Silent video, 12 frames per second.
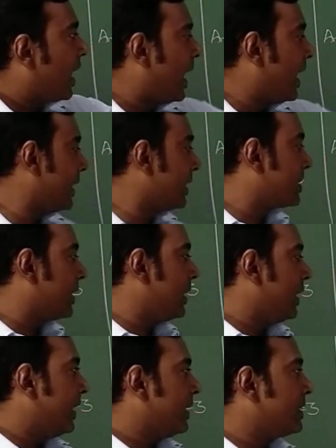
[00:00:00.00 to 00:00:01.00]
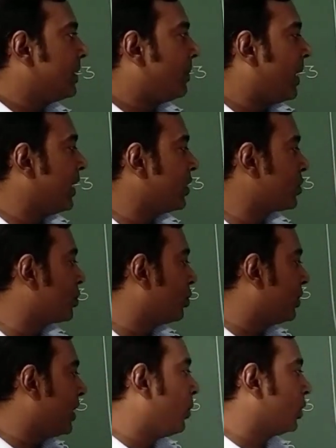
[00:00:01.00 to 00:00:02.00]
RHL is a minus 2.
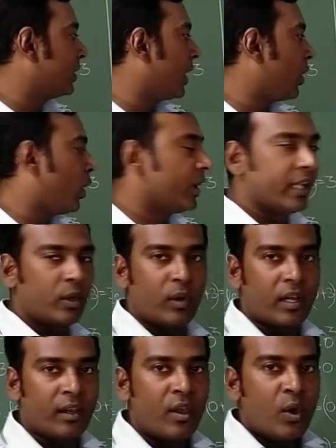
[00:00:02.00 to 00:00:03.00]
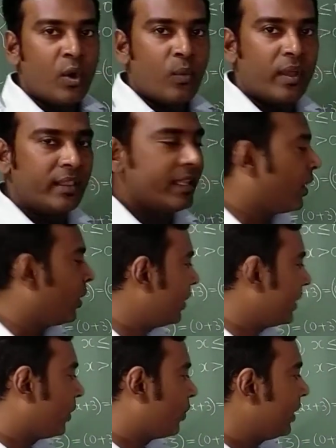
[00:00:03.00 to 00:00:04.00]
They both are not equal. When they are not
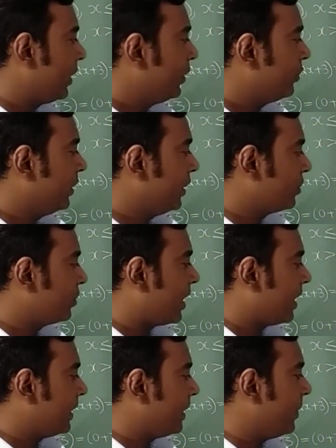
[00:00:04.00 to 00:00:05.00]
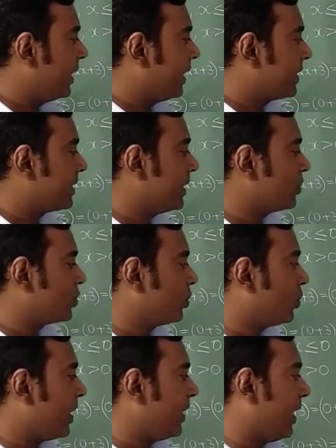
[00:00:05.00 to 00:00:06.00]
equal, you need to write limit x tends to
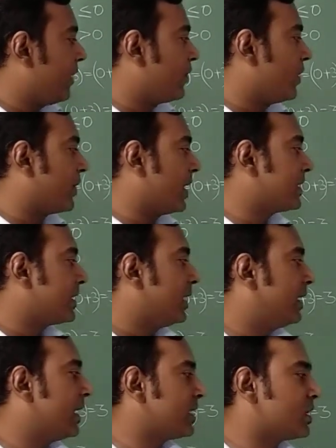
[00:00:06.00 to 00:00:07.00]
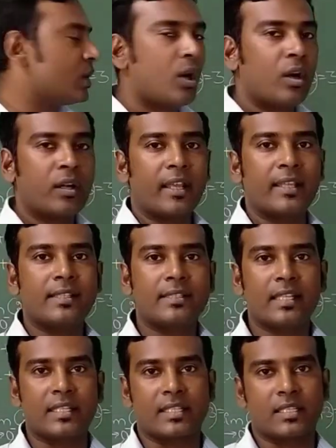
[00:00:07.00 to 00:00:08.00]
1, f of x does not
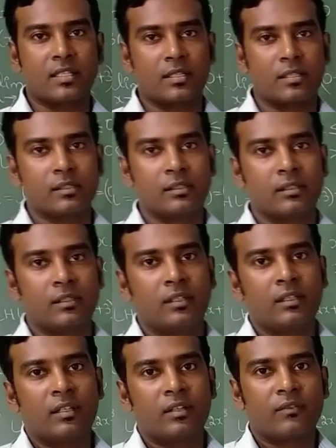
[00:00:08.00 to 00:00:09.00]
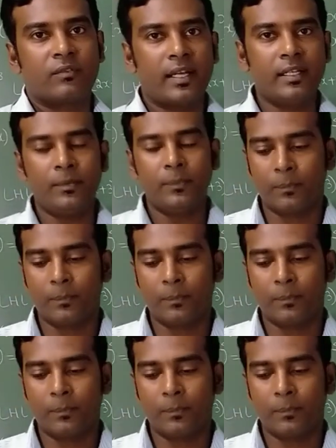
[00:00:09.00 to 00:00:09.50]
exist. Fine.